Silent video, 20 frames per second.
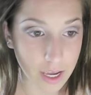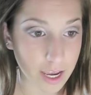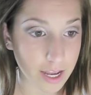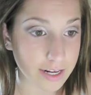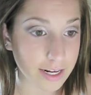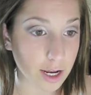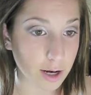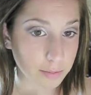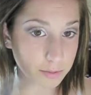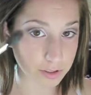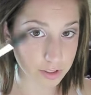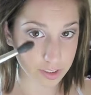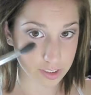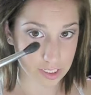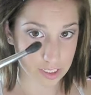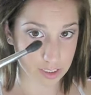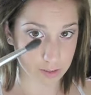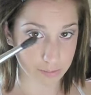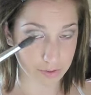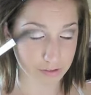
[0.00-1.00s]
And now I'm going to
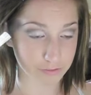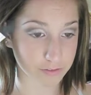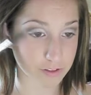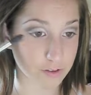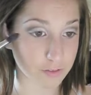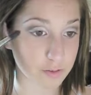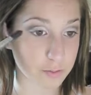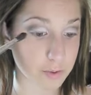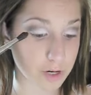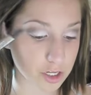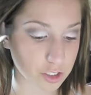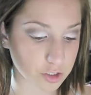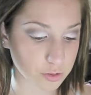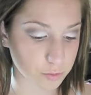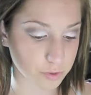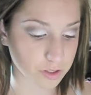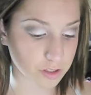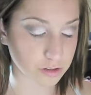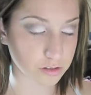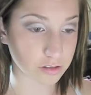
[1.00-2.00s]
take a big fluffy brush
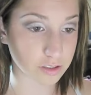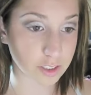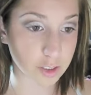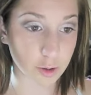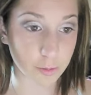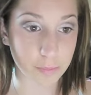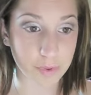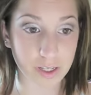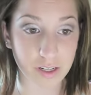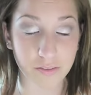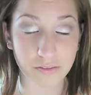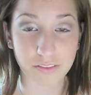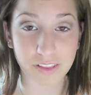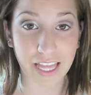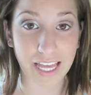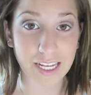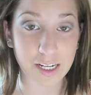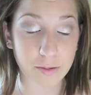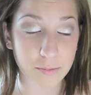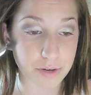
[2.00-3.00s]
with a little bit of
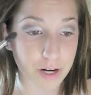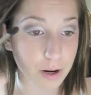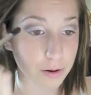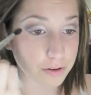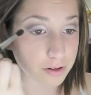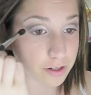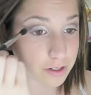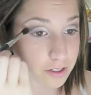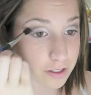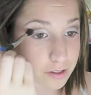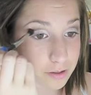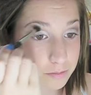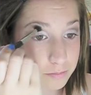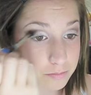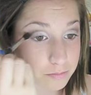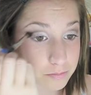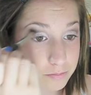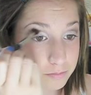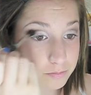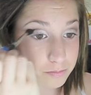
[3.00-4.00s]
lighter brown on it. I'm
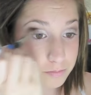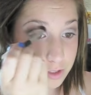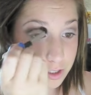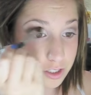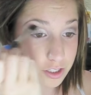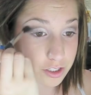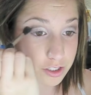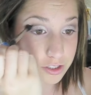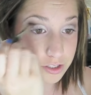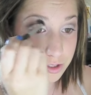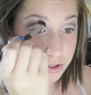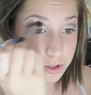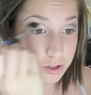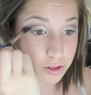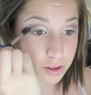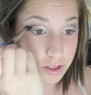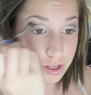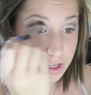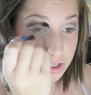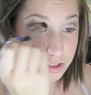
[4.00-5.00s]
not going to show
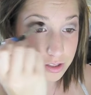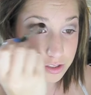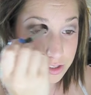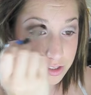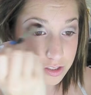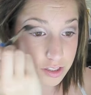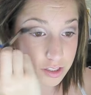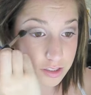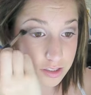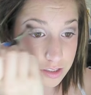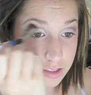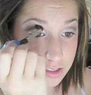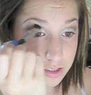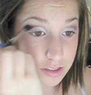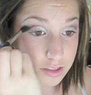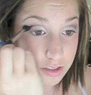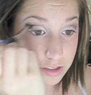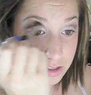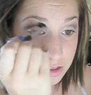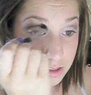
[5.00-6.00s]
you the color just because
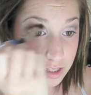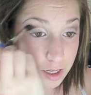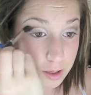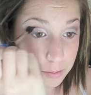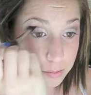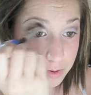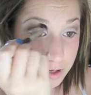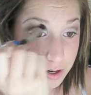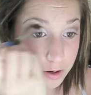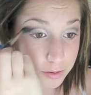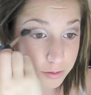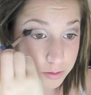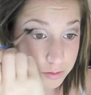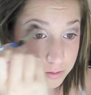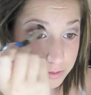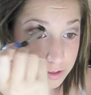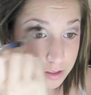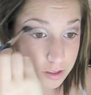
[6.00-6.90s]
it's light brown.